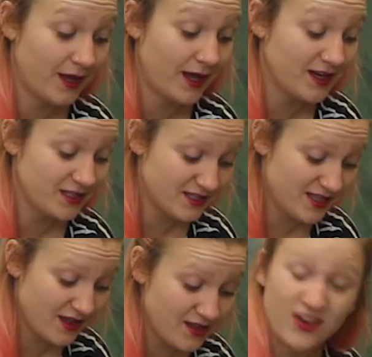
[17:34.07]
And I just
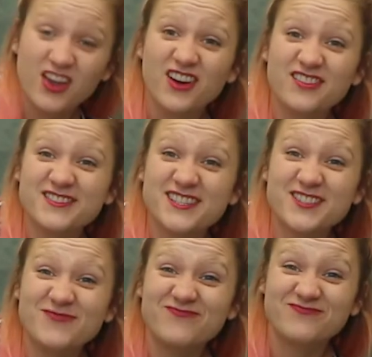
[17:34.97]
like looking after
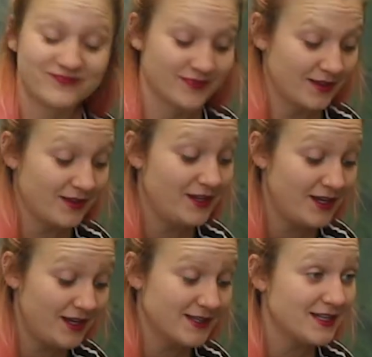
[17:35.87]
them.
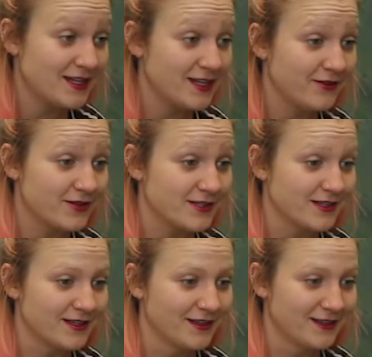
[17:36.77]
Yeah, exactly,
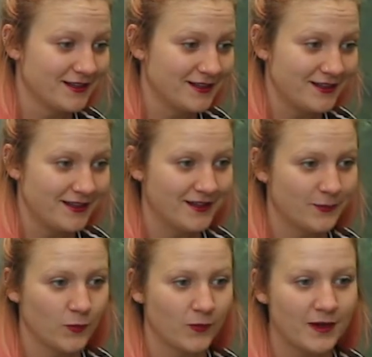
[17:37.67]
Rosie.
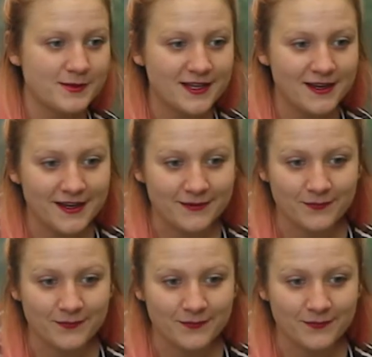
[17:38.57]
Come say hi.